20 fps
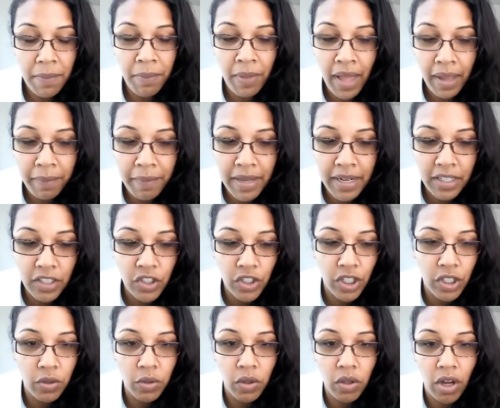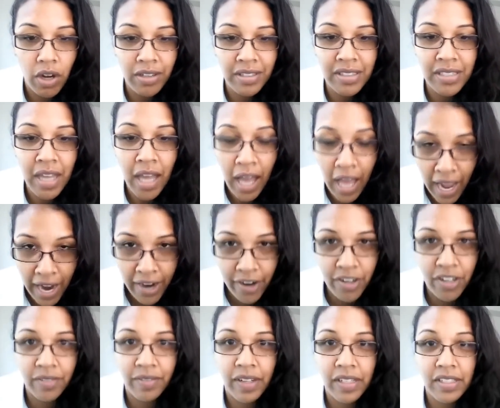Black men in general are
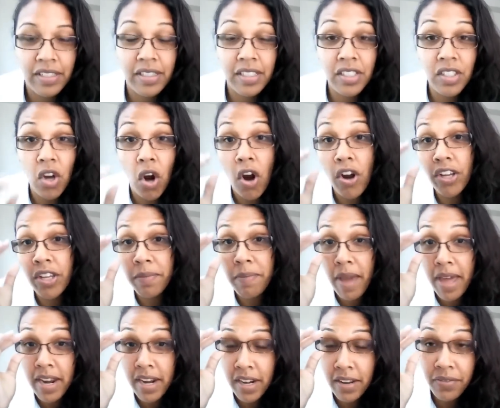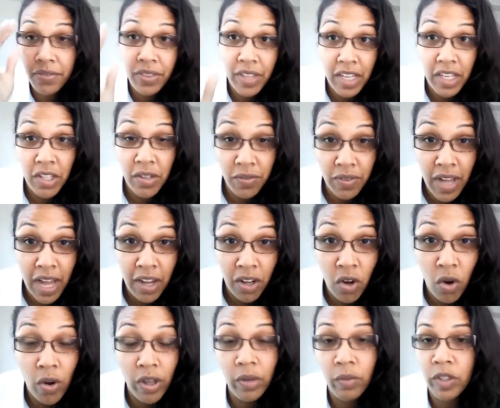tired of us. This argumentative thing you've got
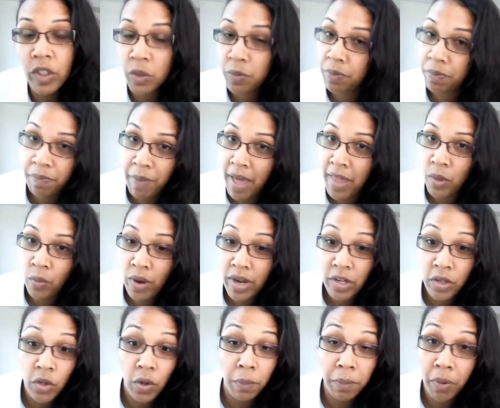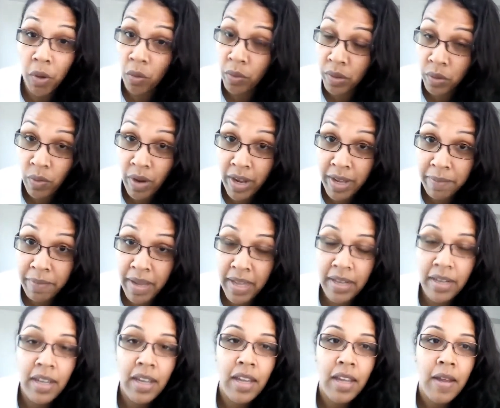going, which, by the way, you don't pull with white
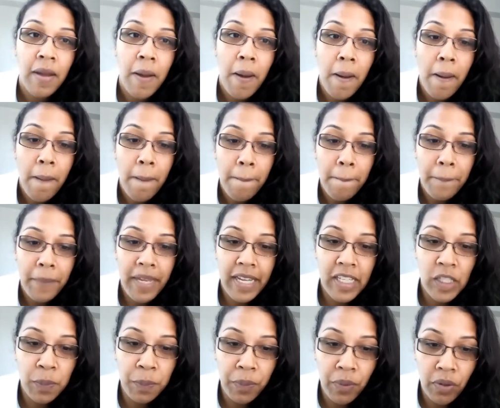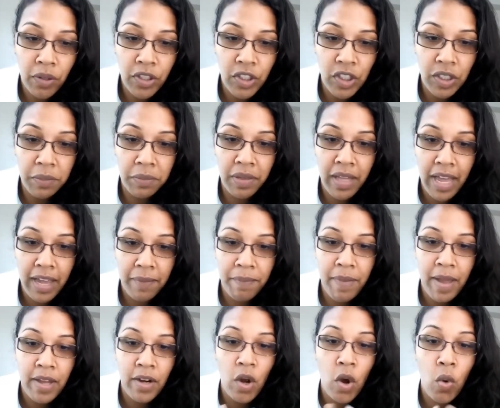men, is pushing black
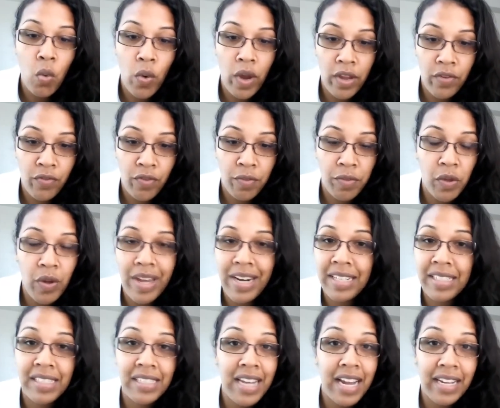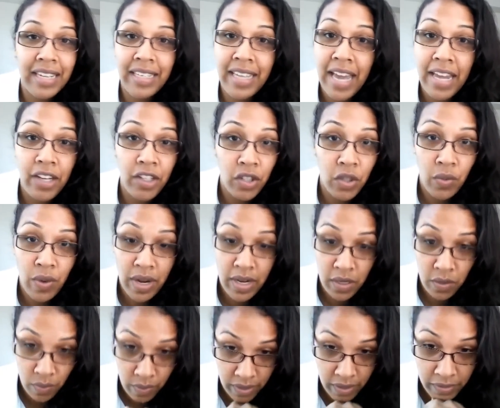men away from you, and it's not getting you
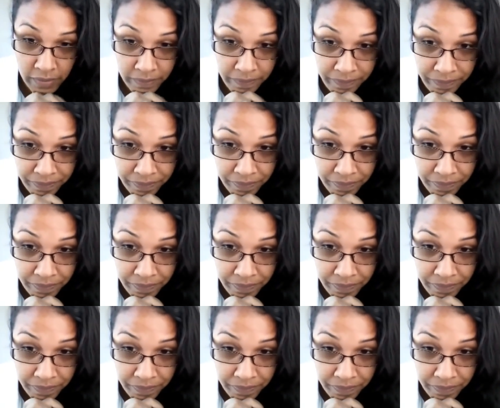anywhere.